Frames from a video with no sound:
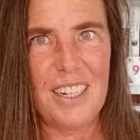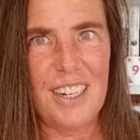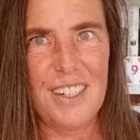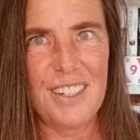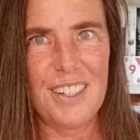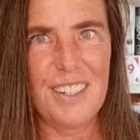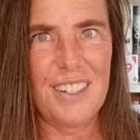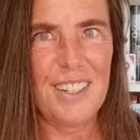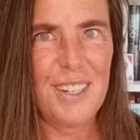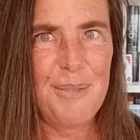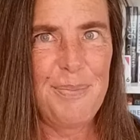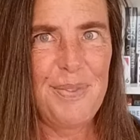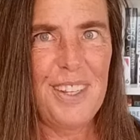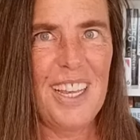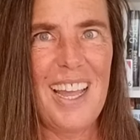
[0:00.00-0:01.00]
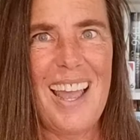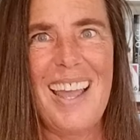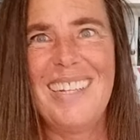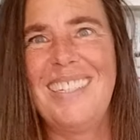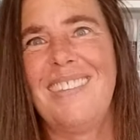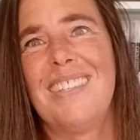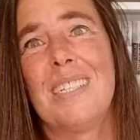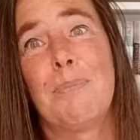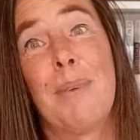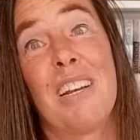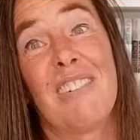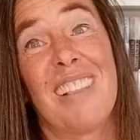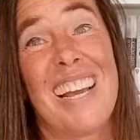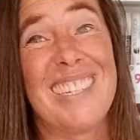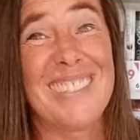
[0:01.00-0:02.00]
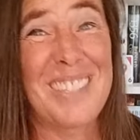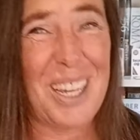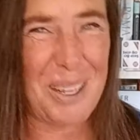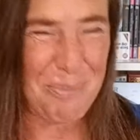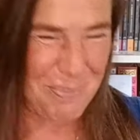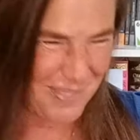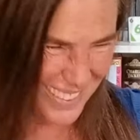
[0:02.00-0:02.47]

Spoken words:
and yeah, I did this better last time.